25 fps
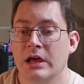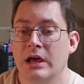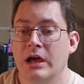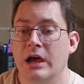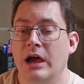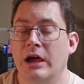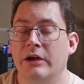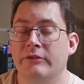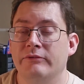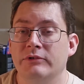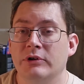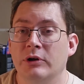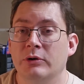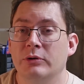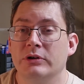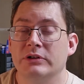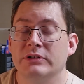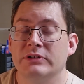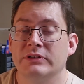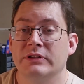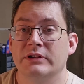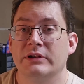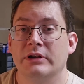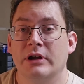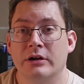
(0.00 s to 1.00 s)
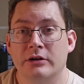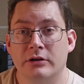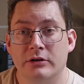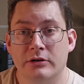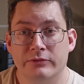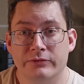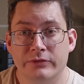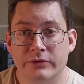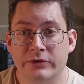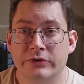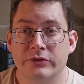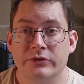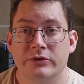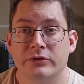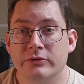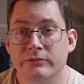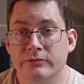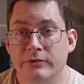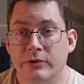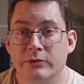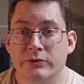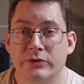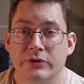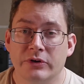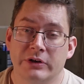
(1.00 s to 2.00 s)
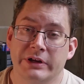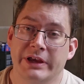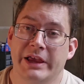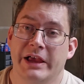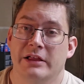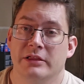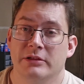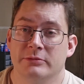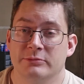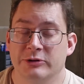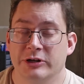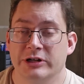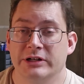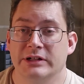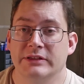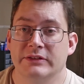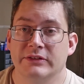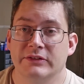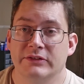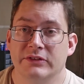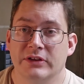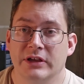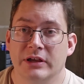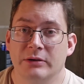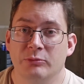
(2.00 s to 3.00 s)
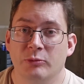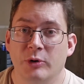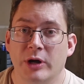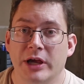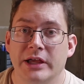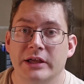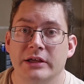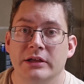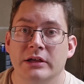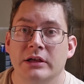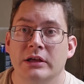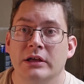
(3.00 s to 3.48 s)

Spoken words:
I've noticed that not all of the servos are calibrated the same way,